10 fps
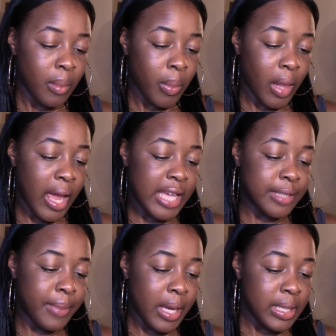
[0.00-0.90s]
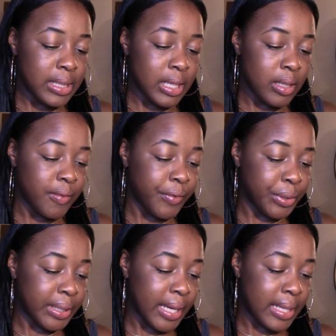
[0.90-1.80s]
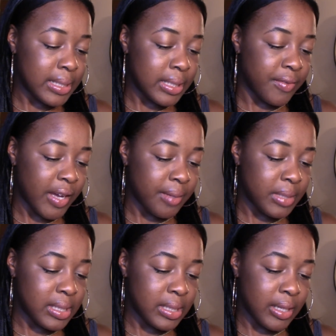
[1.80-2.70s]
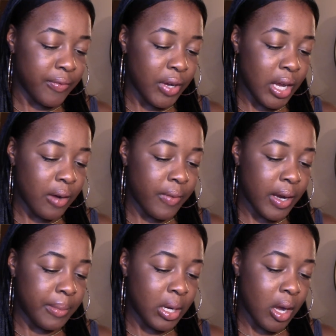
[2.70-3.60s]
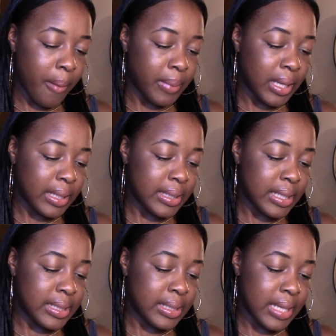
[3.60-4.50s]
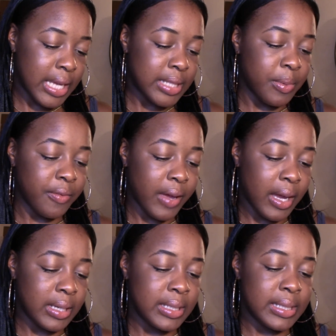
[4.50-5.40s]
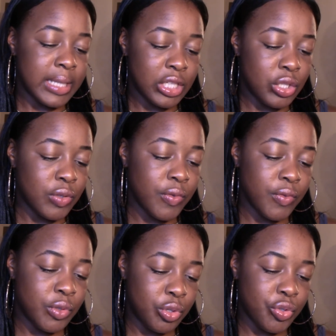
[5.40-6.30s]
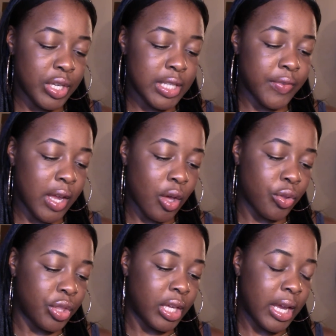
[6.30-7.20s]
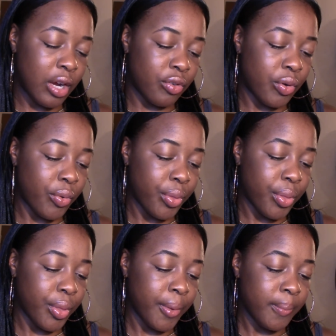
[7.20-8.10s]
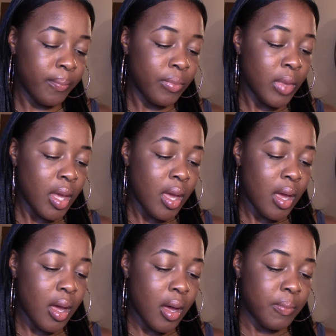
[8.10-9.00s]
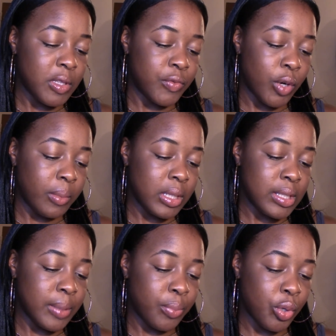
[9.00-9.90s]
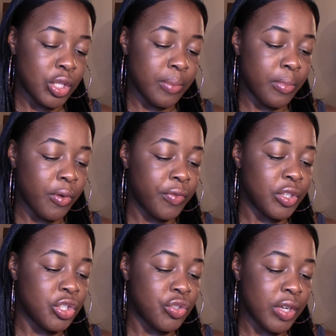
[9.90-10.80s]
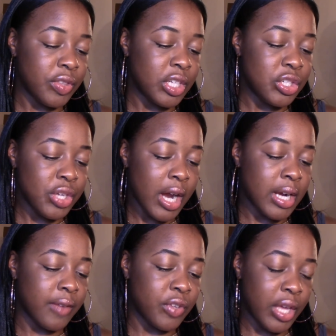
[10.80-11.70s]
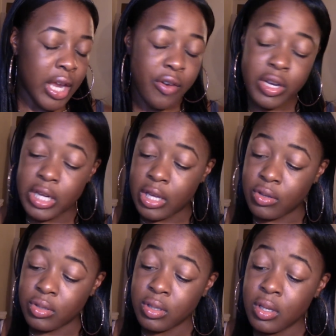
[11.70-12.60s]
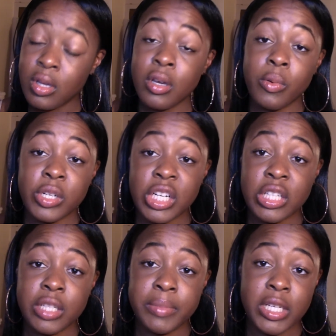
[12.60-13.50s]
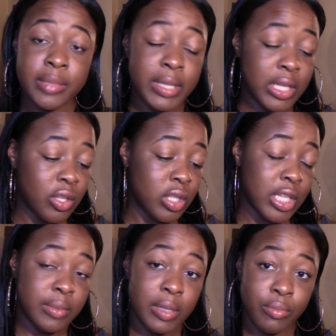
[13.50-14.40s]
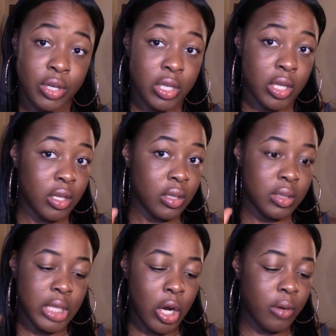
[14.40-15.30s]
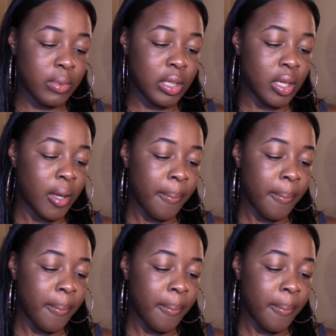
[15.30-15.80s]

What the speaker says: It has biotin, folic acid, vitamin C for hair vitamin complex that is designed to provide essential nutrients for healthy hair growth. This formula supports both the strength and shine of your hair and nails, which I need because my nails has been breaking terribly.